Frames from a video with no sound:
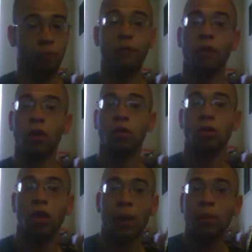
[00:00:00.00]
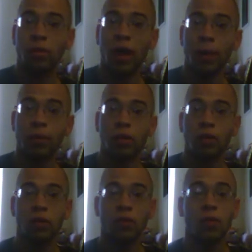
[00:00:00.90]
referring to the lemon grabs,
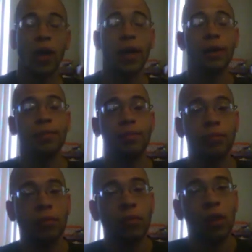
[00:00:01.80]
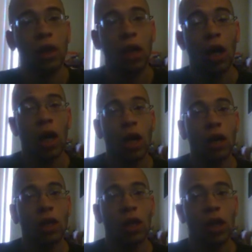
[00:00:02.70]
right?
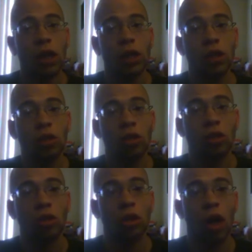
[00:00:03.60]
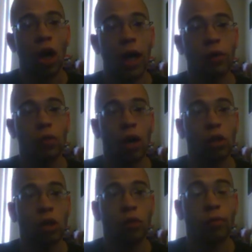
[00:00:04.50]
Because, as we all
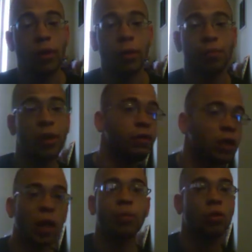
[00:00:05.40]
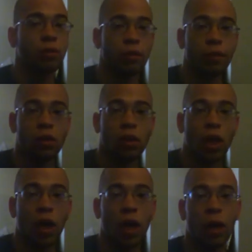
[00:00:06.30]
know from the previous episodes of Adventure
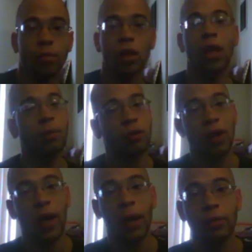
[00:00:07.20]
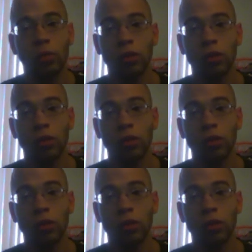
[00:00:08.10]
Time, the 11 grabs